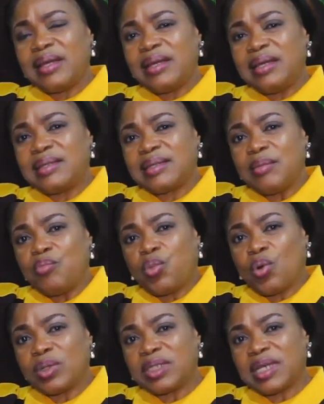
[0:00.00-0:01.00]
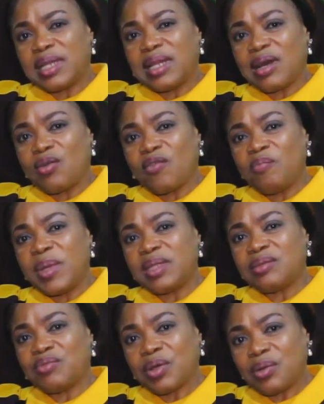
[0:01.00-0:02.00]
it's important that
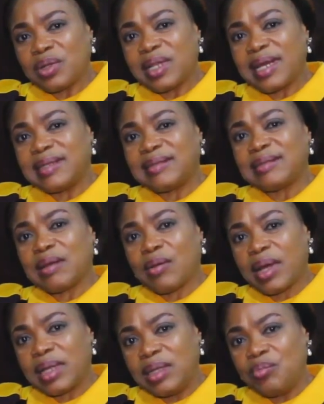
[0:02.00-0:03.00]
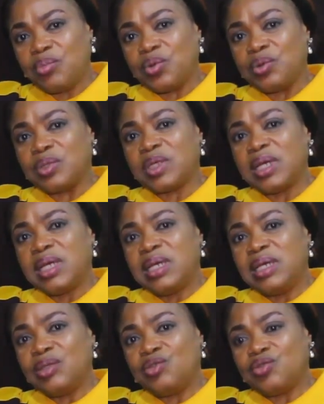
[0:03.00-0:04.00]
government recognizes our input
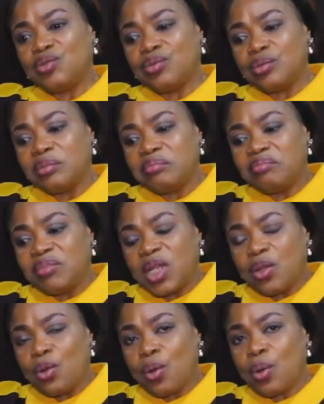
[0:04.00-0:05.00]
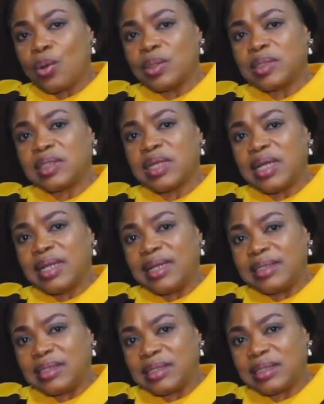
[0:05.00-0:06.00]
into laws,
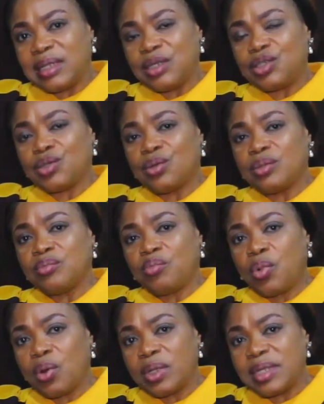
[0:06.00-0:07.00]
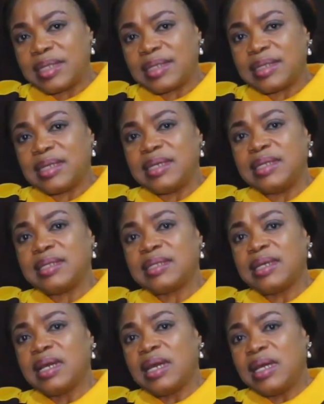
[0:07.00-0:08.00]
legislation,
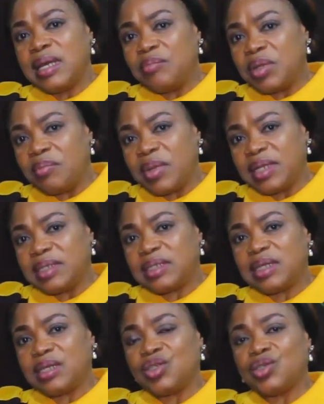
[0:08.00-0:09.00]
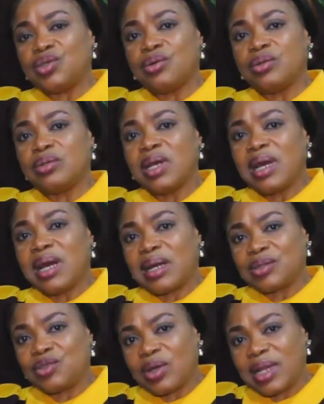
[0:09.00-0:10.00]
policies, implementation,
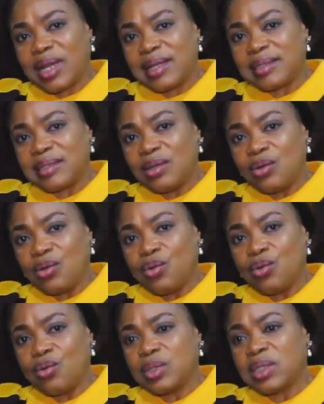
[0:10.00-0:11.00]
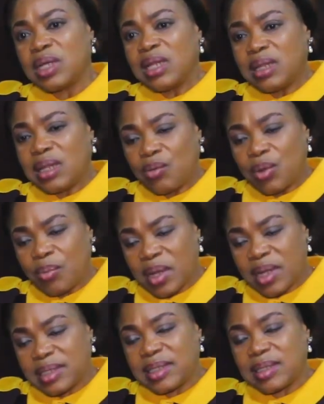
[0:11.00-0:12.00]
actualizing goals, that we
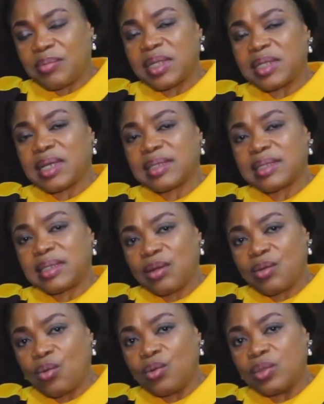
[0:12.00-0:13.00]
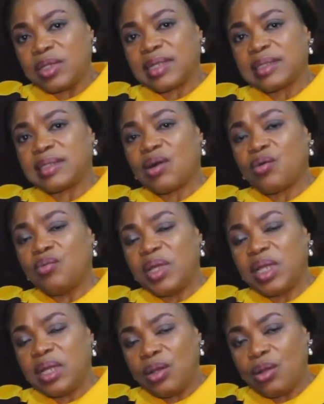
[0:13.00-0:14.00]
participate as stakeholders. That will
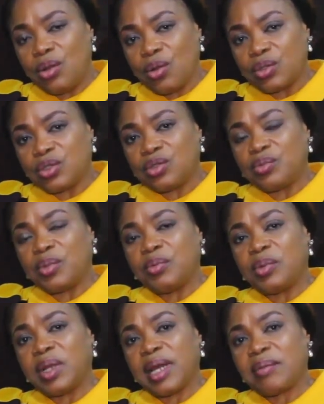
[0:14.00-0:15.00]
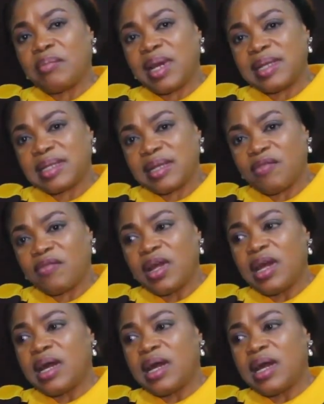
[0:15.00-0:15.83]
mean a lot to people like myself